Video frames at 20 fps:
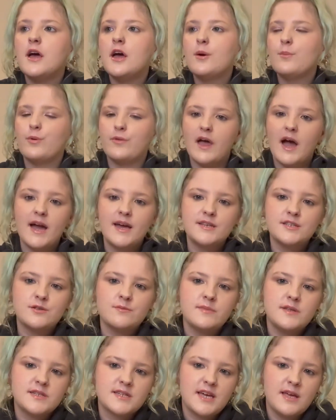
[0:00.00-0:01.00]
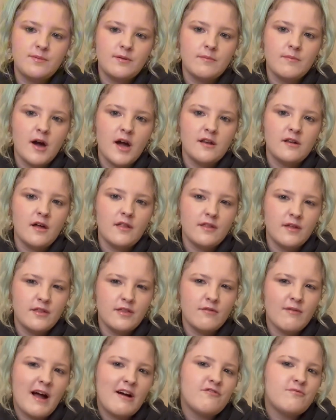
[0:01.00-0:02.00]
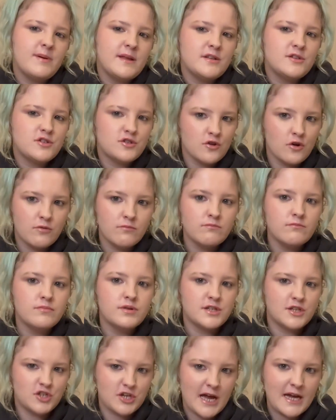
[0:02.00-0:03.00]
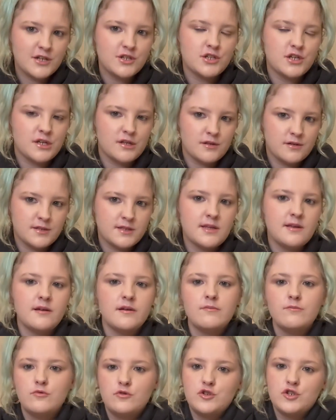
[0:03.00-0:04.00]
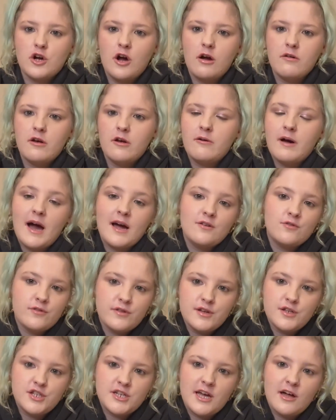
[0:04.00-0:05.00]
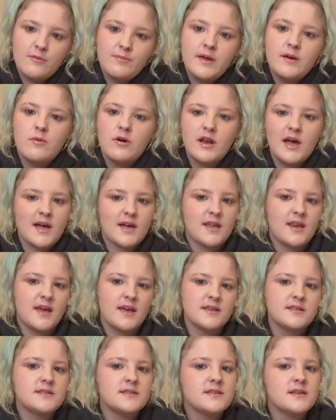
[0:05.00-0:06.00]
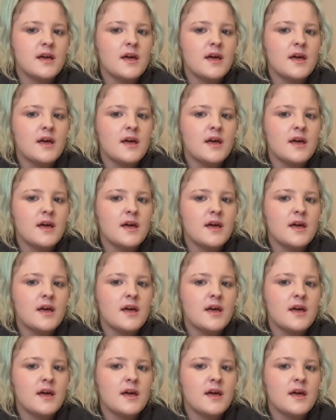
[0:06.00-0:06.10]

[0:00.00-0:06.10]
But that is something to keep in mind. Like, that there have been some suggestions that Mounjaro and other GLP-1 agonists